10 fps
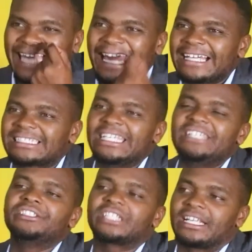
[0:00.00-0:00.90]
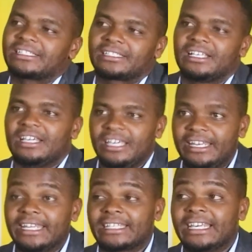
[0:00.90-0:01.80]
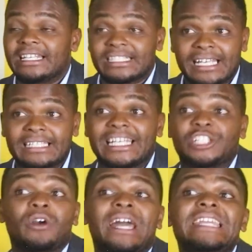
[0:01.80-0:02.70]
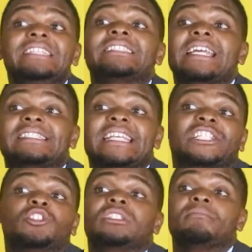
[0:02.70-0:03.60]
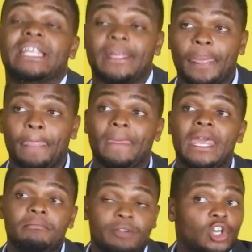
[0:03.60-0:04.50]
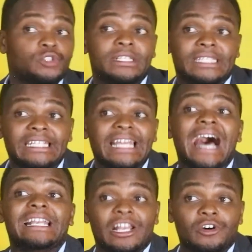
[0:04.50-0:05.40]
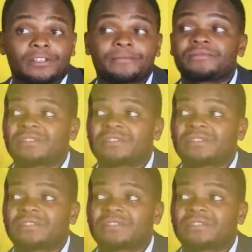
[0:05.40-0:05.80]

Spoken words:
direct interest in it, such that your interest is not money. Because we said earlier on